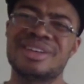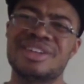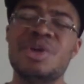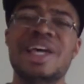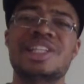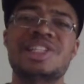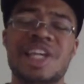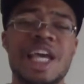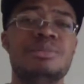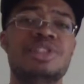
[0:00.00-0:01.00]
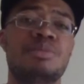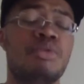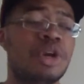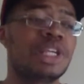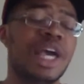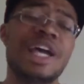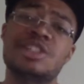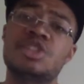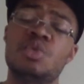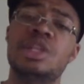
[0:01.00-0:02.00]
You had the same supporting
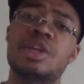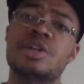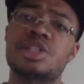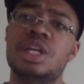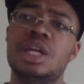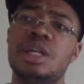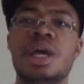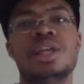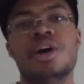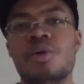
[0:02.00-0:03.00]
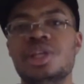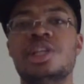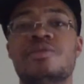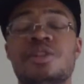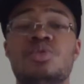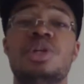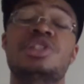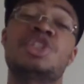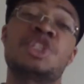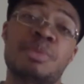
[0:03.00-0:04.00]
cast in 2013. The only difference
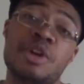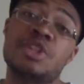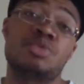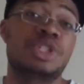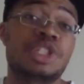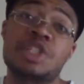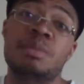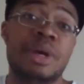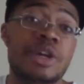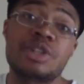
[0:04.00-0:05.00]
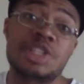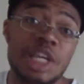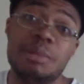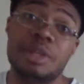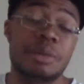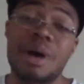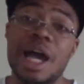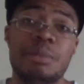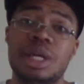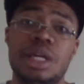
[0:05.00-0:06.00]
was the Spurs were just a better team than
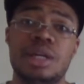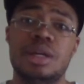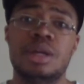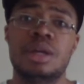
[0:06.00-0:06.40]
Miami Heat.